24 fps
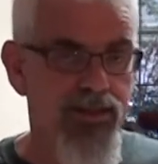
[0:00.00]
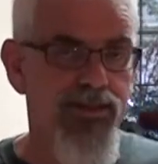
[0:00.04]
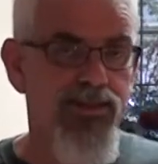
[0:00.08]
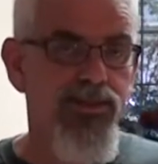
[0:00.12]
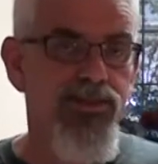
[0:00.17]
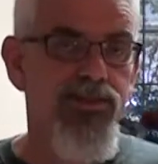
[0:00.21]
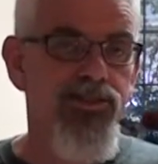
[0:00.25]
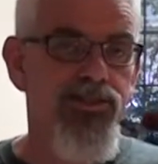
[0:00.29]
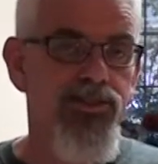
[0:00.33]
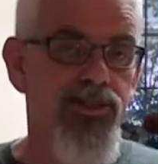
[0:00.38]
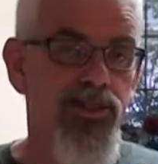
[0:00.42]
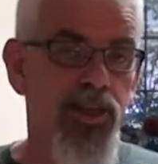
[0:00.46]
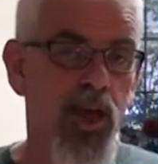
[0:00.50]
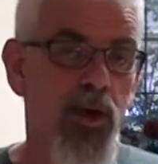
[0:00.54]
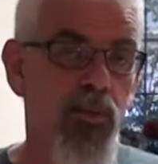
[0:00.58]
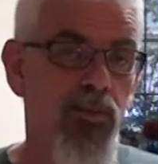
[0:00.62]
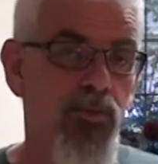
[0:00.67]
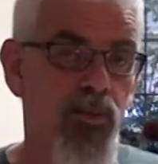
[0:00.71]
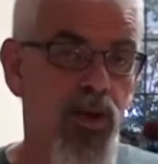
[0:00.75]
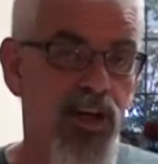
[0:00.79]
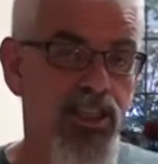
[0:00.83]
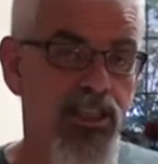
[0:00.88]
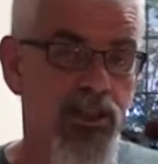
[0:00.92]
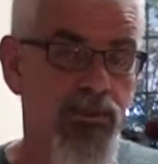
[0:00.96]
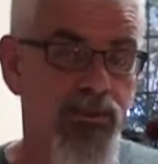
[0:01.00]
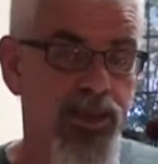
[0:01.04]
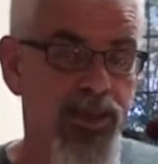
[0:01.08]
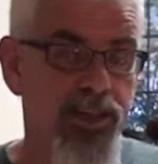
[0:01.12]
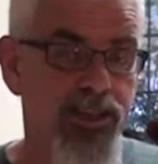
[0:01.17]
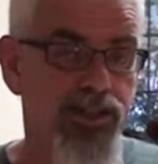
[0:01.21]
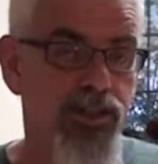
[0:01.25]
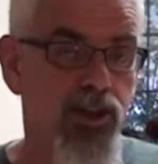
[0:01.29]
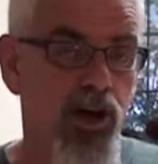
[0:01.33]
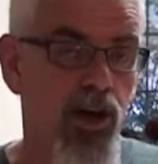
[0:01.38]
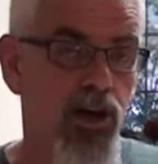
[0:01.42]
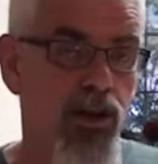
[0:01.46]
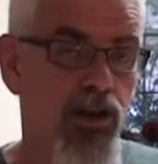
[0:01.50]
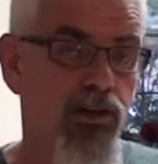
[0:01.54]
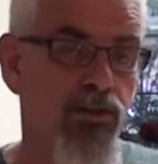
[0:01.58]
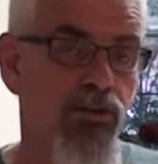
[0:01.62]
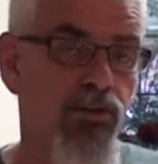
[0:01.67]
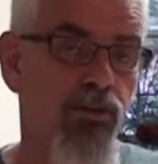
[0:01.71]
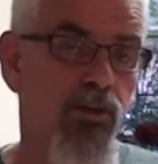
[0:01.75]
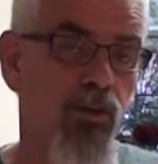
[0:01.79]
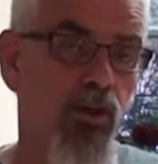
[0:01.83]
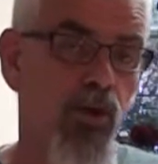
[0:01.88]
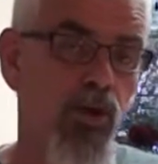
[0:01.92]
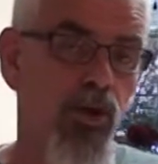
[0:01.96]
some recipes call
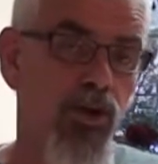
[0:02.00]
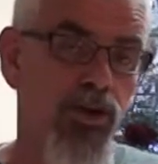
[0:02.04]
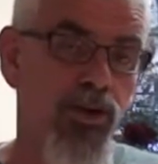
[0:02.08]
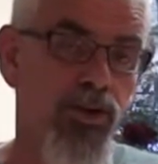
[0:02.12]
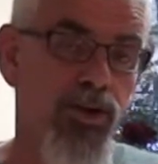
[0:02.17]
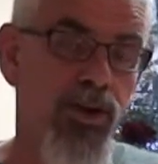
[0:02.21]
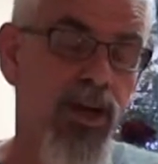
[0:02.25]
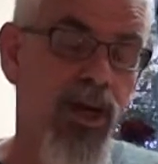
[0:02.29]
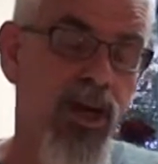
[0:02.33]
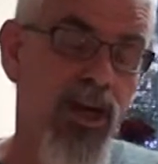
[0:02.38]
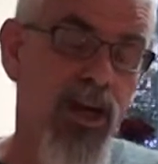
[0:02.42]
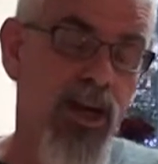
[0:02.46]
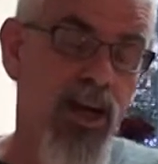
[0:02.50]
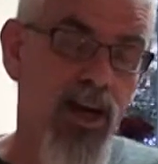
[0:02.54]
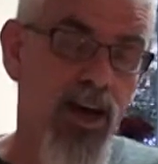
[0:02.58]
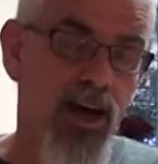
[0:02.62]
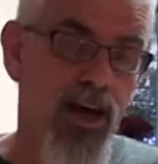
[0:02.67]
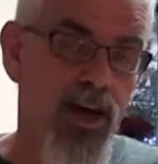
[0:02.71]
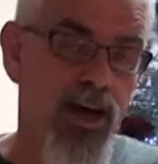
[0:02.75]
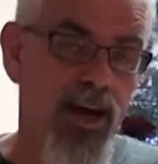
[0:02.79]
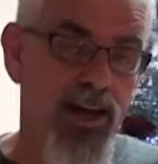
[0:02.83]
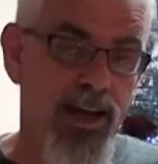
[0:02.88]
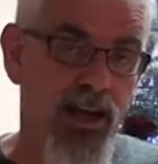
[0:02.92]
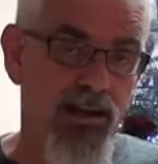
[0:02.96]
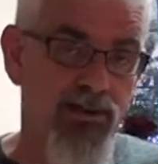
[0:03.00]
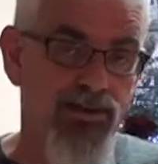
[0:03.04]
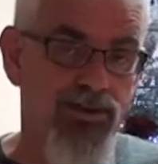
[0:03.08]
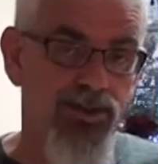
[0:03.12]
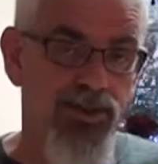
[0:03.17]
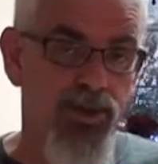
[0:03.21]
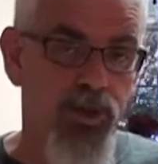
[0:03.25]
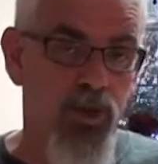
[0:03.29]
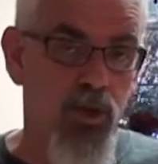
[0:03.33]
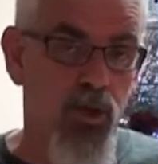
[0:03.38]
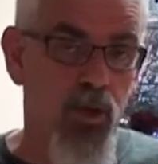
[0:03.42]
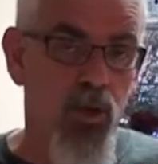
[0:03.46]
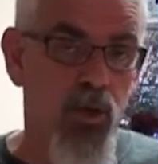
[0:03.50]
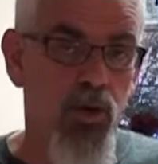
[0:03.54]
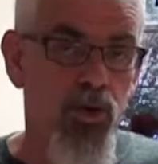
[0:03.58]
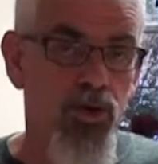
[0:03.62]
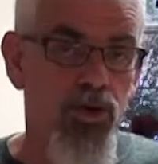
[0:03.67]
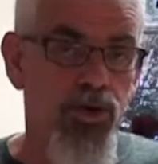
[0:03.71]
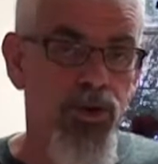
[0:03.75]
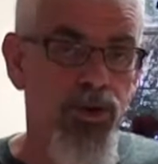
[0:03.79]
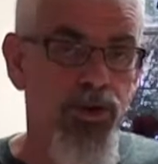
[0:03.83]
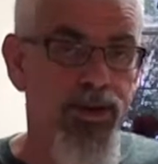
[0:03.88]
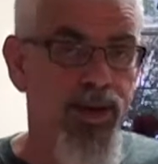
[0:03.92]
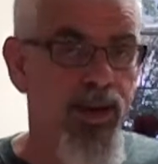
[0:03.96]
for 1.25 ounces,
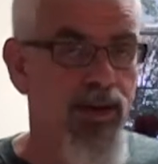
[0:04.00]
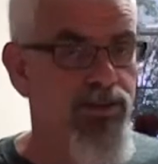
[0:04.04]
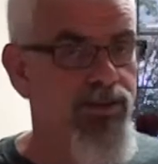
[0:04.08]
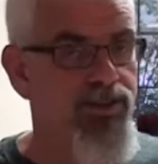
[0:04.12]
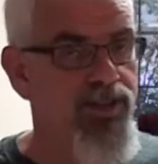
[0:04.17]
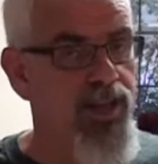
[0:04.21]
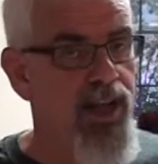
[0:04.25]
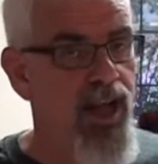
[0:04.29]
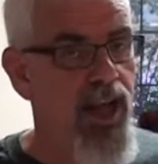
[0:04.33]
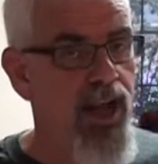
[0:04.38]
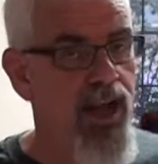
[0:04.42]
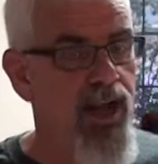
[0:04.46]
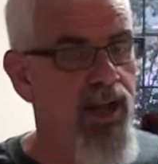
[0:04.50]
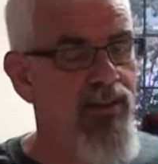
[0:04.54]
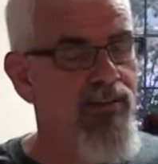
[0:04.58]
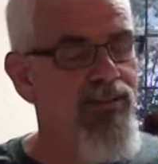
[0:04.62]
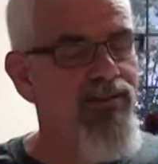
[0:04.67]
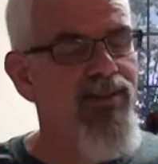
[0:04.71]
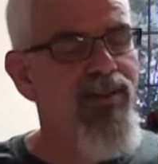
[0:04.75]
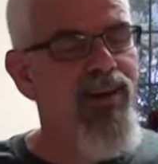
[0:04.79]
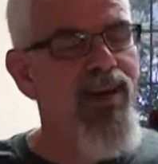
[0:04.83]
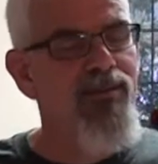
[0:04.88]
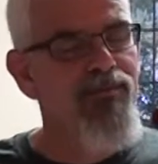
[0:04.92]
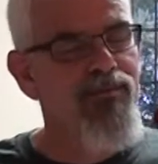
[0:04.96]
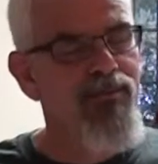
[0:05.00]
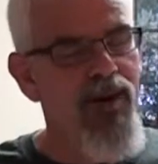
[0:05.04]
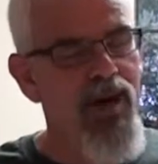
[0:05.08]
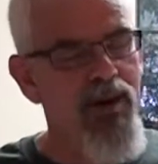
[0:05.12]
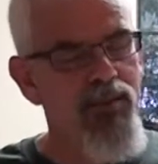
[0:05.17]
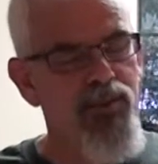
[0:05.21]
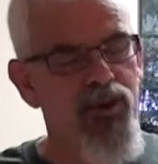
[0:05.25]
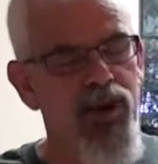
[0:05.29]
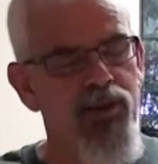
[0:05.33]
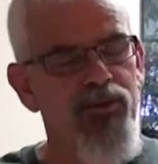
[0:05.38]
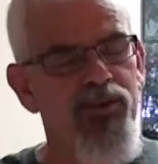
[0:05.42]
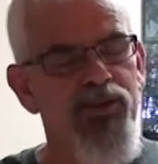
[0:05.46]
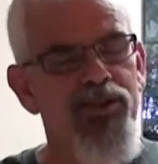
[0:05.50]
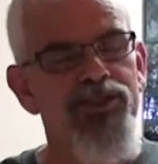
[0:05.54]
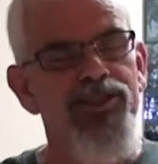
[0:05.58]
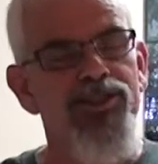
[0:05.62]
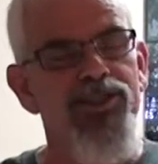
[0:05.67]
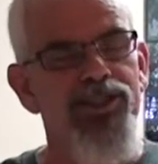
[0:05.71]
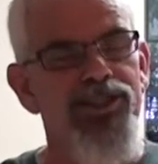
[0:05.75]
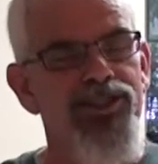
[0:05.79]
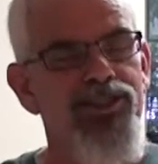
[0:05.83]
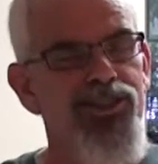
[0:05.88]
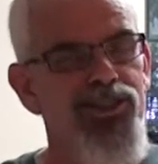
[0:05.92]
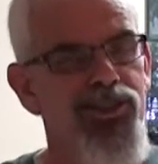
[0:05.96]
1.5 ounces. My preference
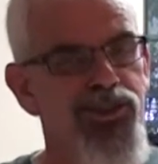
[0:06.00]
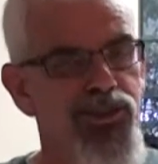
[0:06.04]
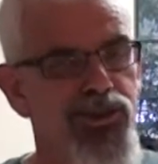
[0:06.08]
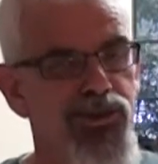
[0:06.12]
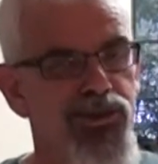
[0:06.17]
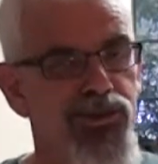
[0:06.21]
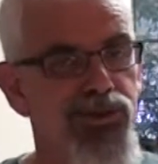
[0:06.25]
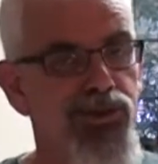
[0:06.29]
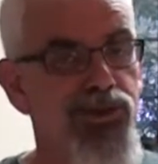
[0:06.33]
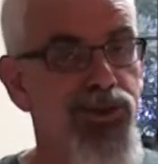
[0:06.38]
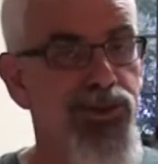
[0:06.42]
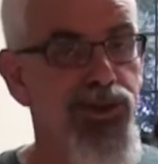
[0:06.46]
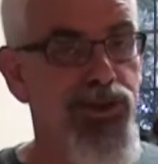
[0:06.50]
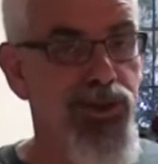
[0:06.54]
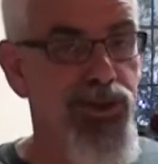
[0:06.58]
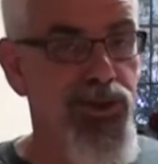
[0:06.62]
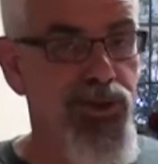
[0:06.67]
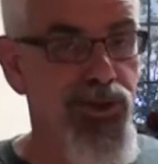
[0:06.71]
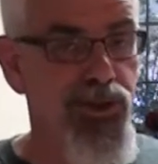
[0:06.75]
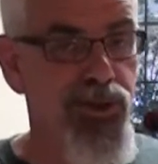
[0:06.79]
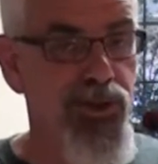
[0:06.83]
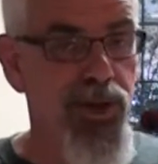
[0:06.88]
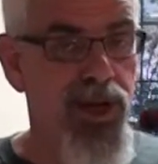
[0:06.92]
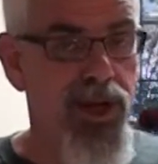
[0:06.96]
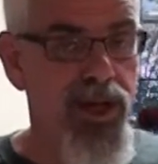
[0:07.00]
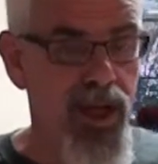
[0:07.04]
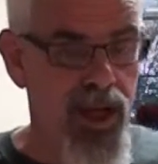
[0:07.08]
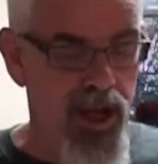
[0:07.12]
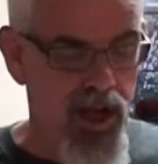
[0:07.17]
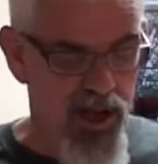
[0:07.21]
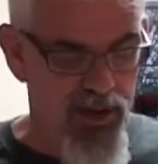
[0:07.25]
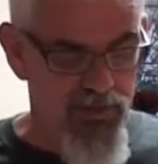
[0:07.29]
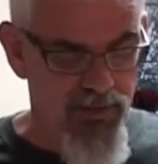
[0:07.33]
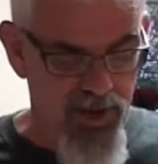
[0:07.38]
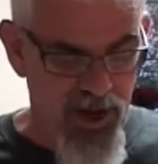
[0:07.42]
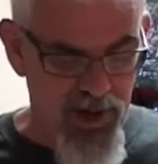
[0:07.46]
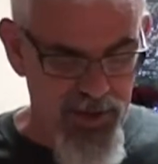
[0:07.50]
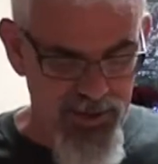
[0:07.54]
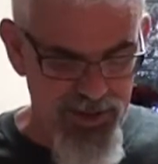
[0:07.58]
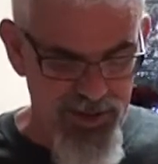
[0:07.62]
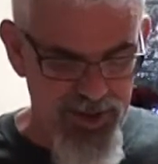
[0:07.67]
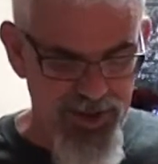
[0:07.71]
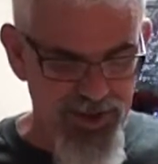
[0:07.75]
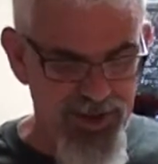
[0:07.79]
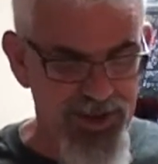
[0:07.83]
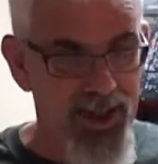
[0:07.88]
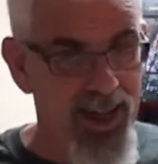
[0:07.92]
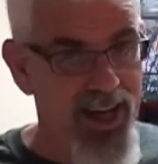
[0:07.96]
is to do 2.5
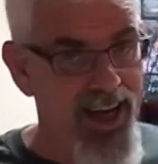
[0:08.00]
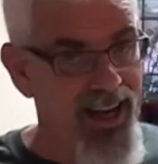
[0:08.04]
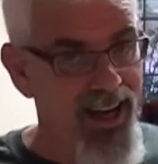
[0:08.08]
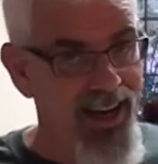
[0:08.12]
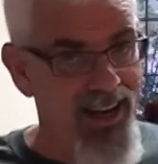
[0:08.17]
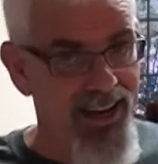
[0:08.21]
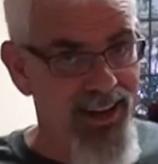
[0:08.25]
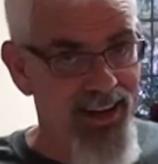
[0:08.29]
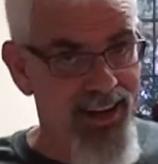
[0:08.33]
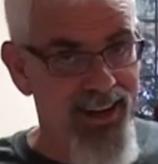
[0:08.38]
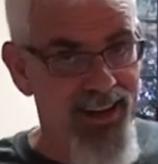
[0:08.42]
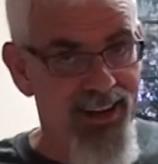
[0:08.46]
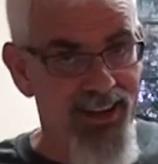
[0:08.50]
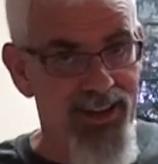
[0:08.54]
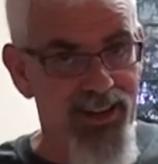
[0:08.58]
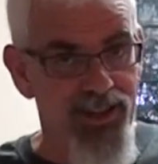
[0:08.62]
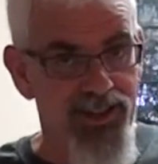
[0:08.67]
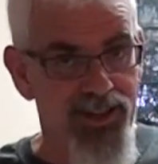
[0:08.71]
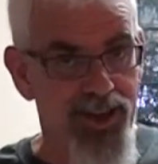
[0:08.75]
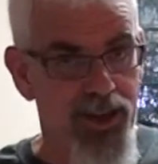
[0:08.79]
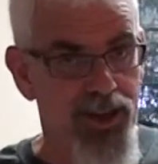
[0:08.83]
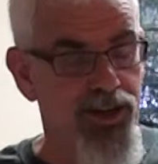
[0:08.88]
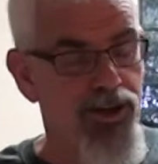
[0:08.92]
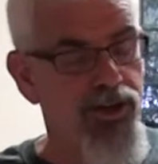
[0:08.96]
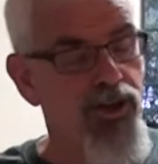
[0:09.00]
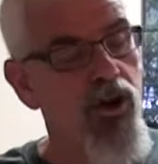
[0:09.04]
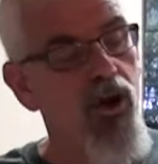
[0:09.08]
ounces. The jigger